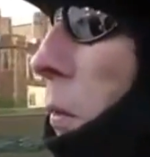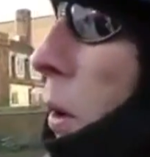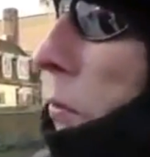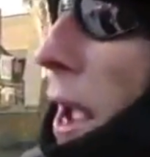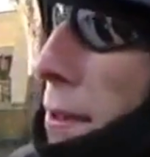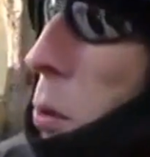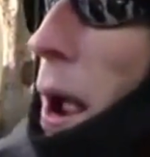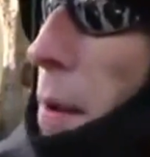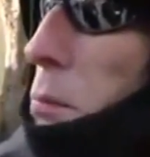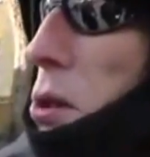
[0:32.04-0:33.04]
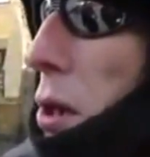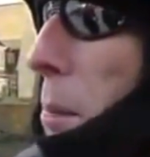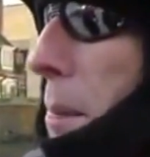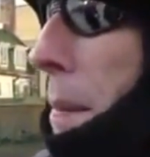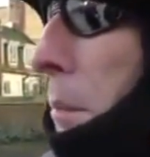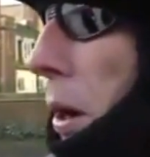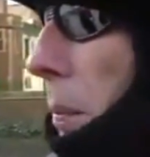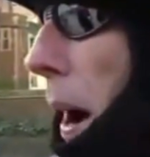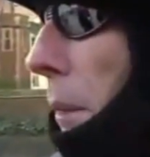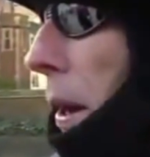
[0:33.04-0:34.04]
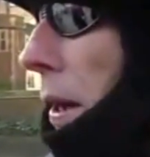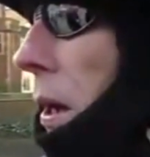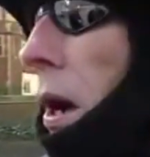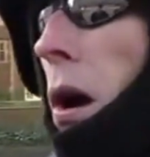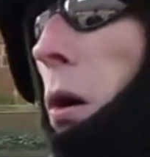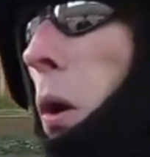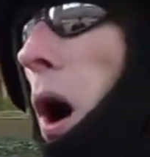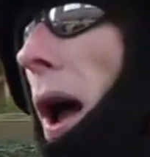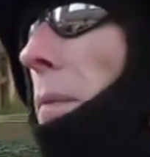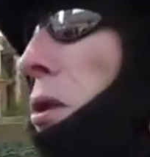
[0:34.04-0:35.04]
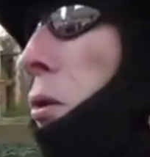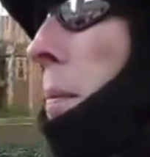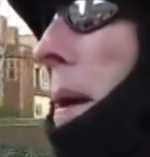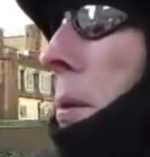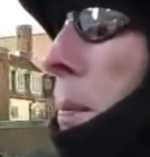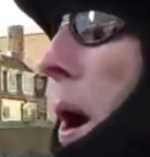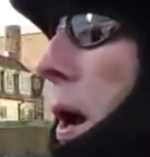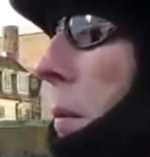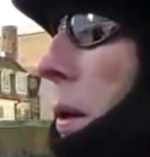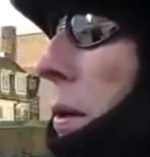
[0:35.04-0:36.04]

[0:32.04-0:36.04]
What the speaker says: Well, that's what happens to a member of the public. What happens to a member of parliament?